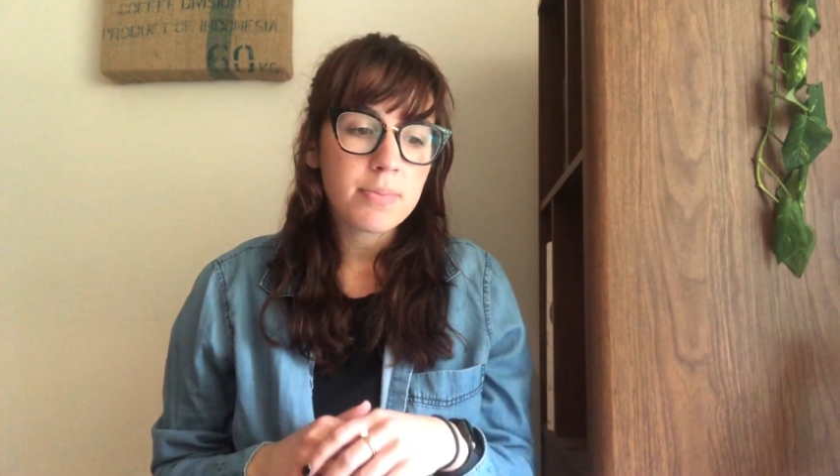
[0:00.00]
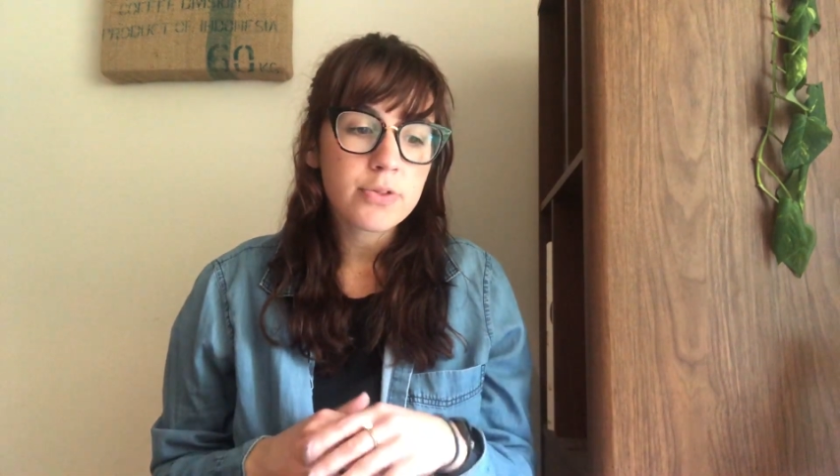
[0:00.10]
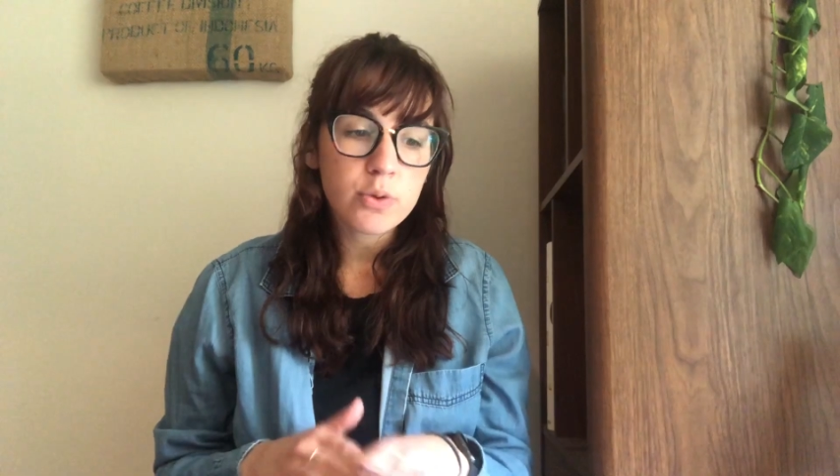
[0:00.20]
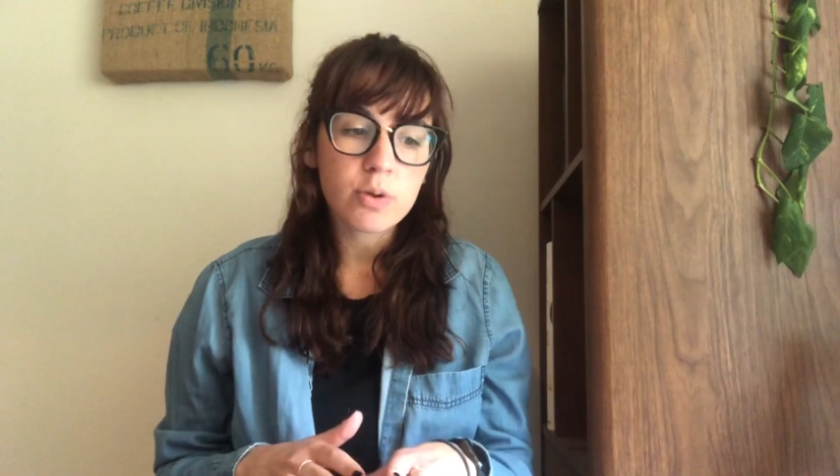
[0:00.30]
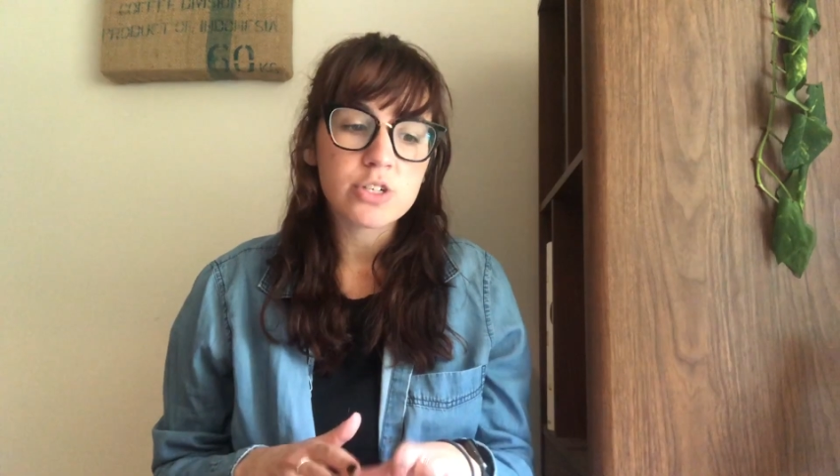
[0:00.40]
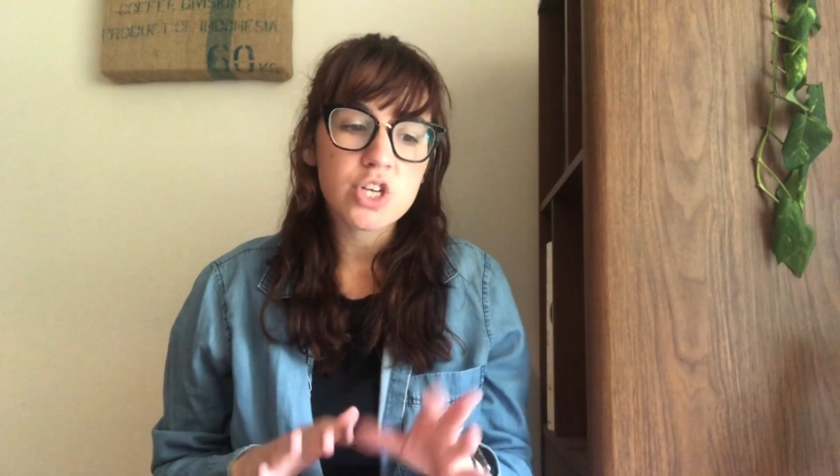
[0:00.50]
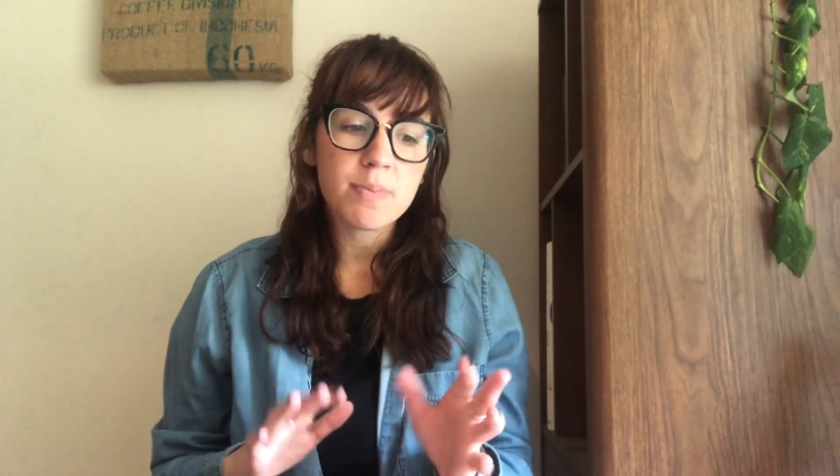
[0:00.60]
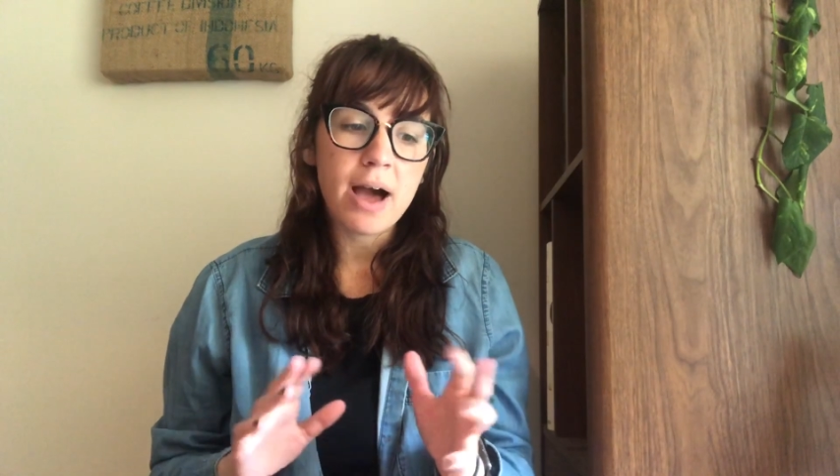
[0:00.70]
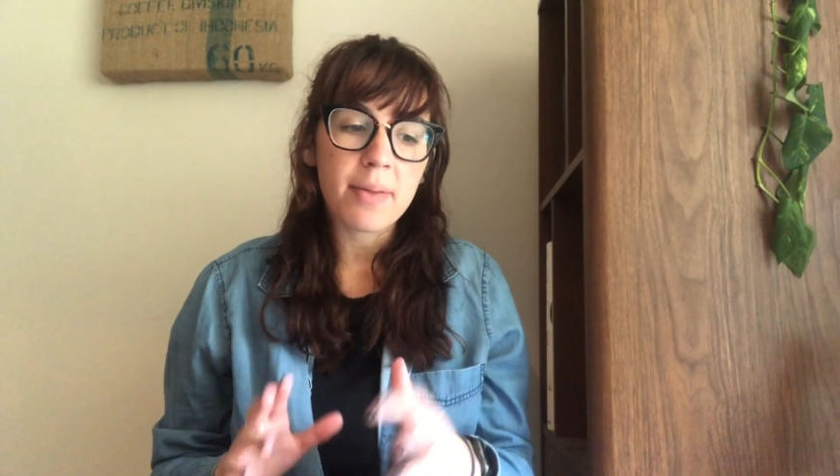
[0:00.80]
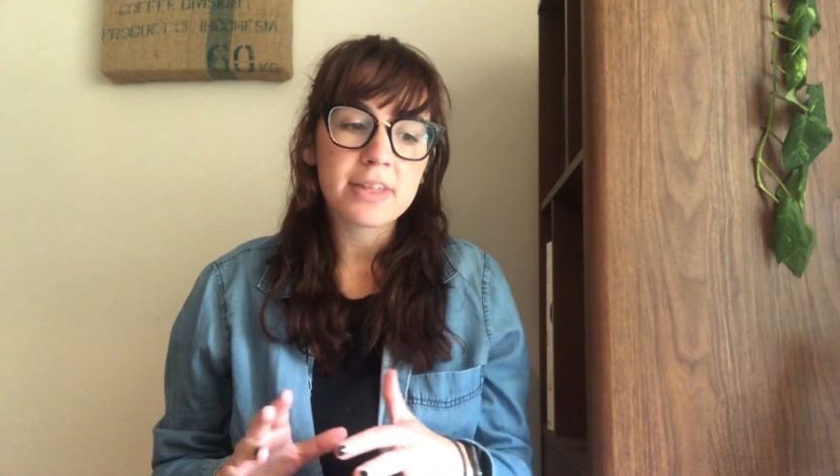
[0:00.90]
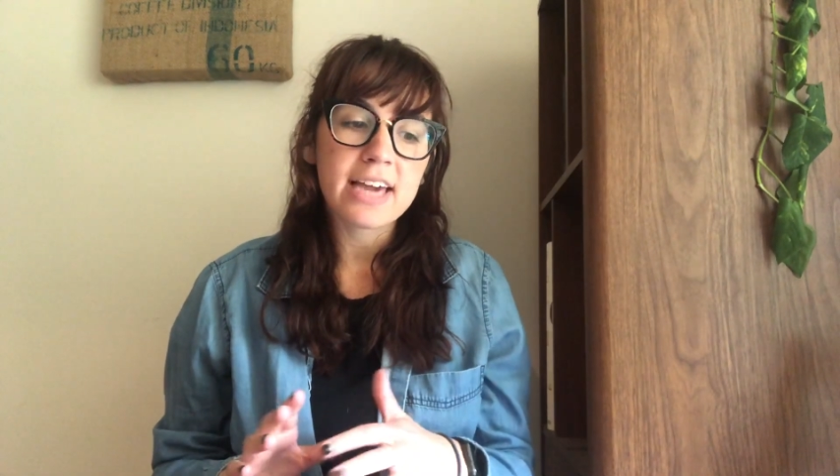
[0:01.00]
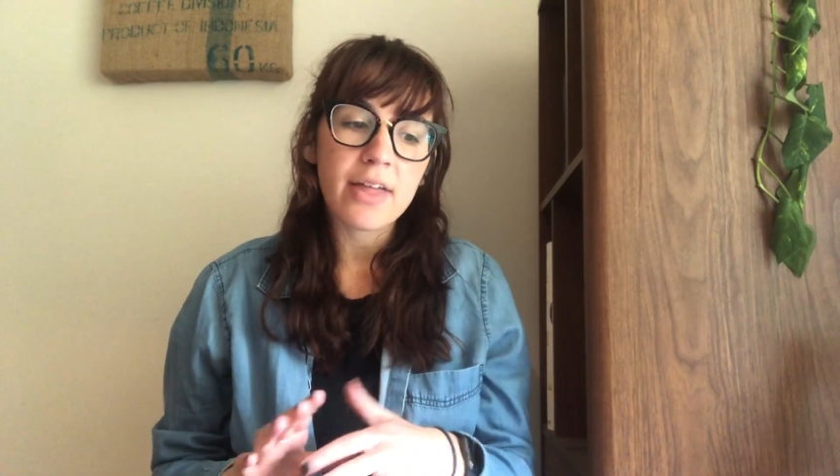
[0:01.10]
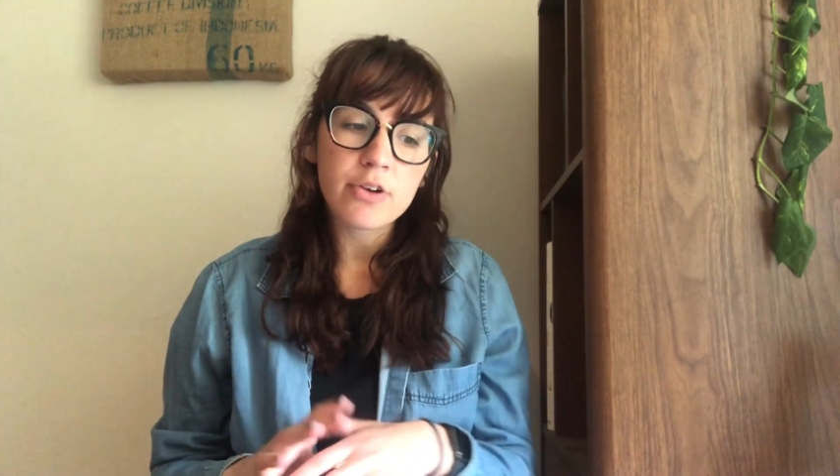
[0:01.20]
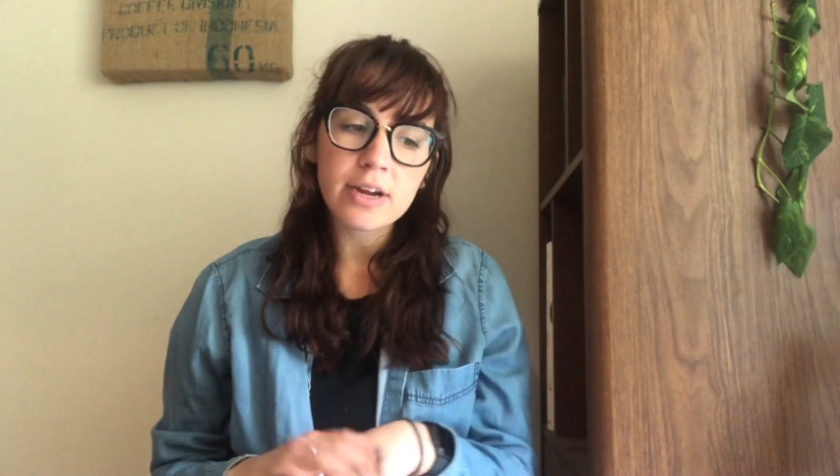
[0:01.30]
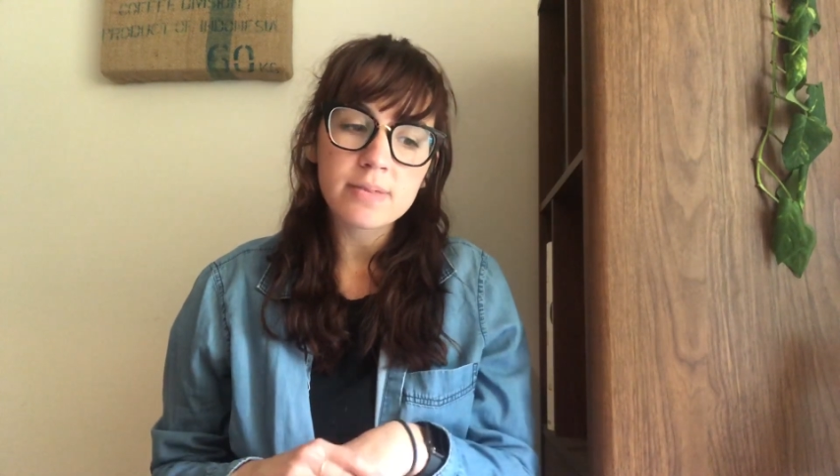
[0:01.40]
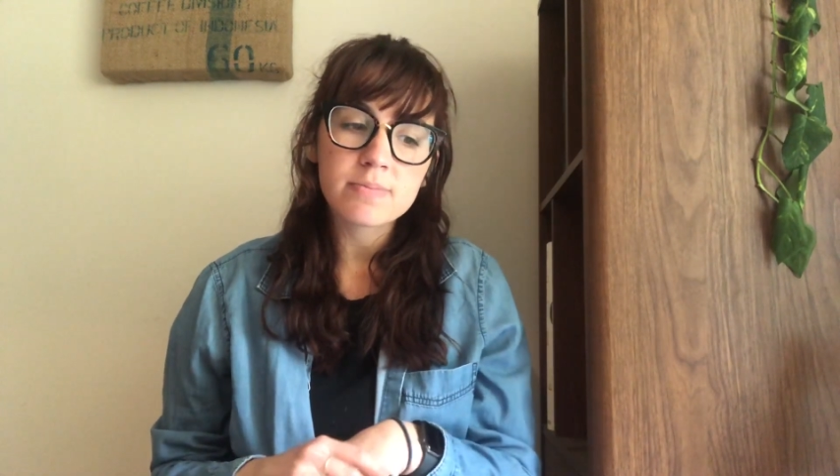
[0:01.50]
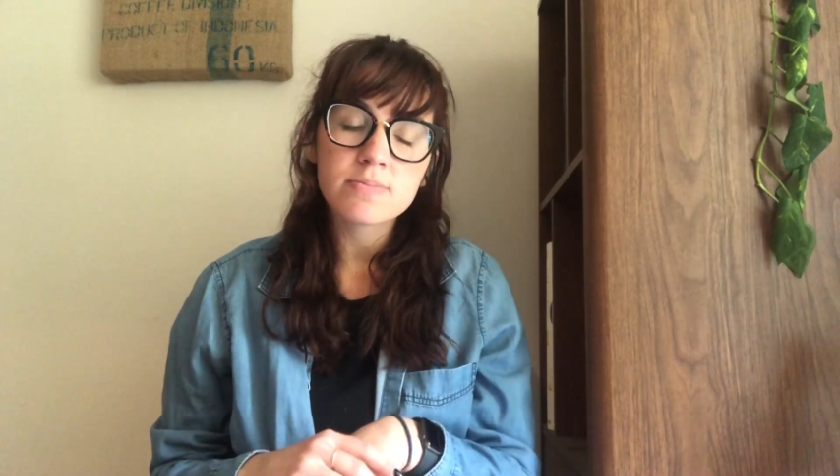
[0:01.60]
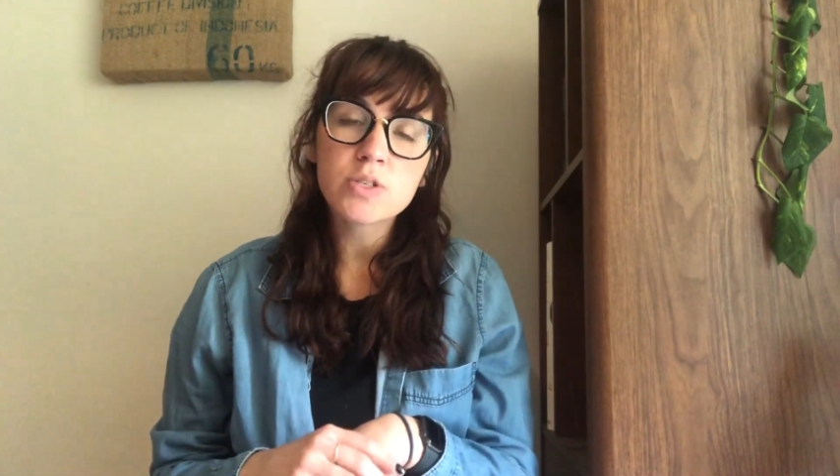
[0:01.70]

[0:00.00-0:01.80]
through worship at the gathering.